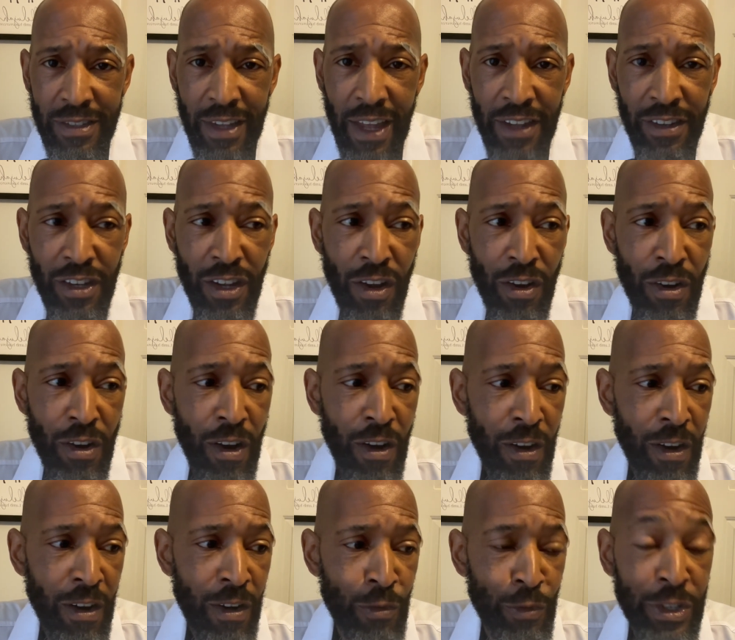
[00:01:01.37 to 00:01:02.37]
that there
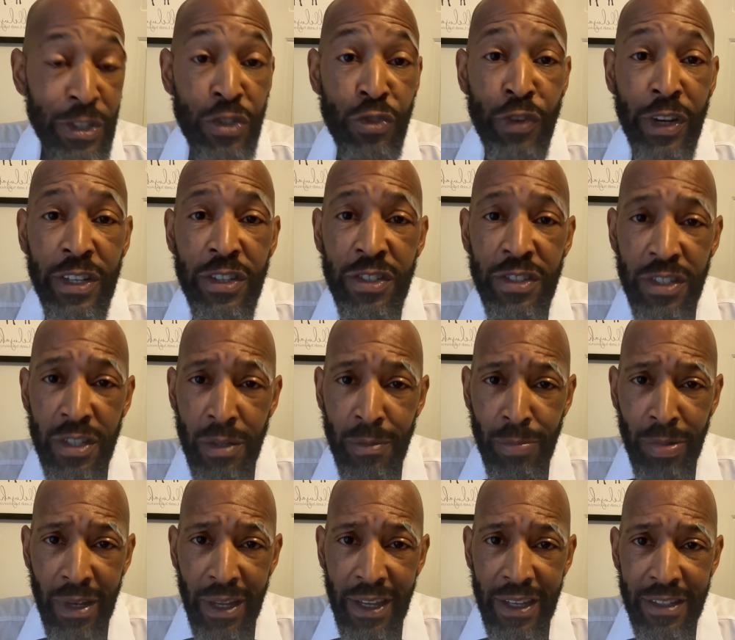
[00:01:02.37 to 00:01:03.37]
are restrictions in
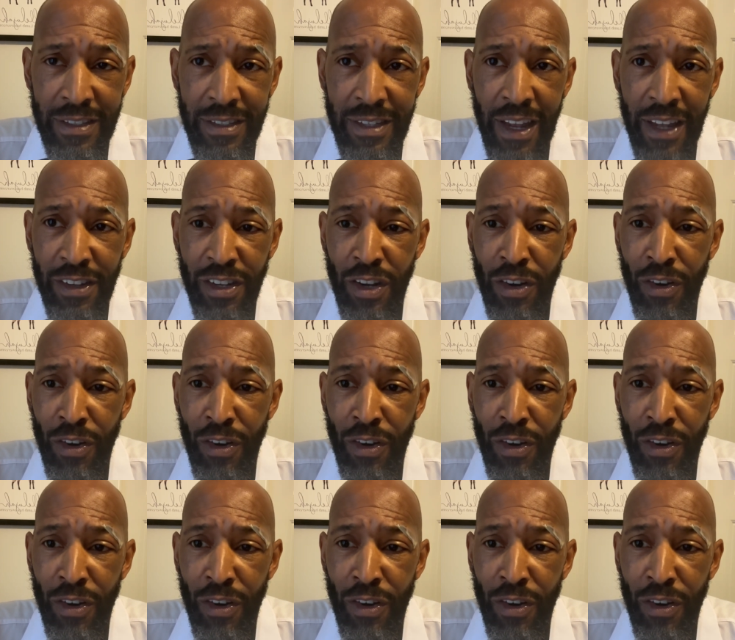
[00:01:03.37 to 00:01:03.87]
place, that there